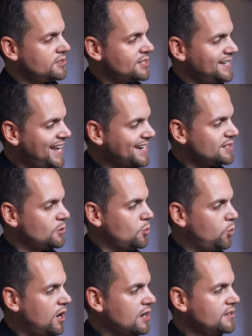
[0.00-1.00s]
So
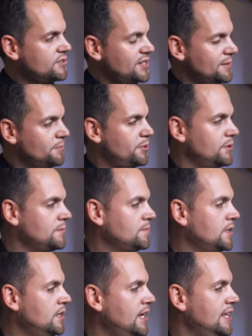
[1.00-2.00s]
select wireless
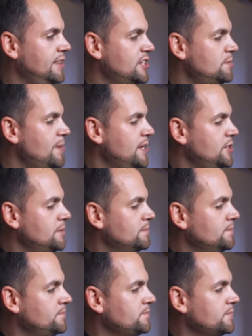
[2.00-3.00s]
input in this menu.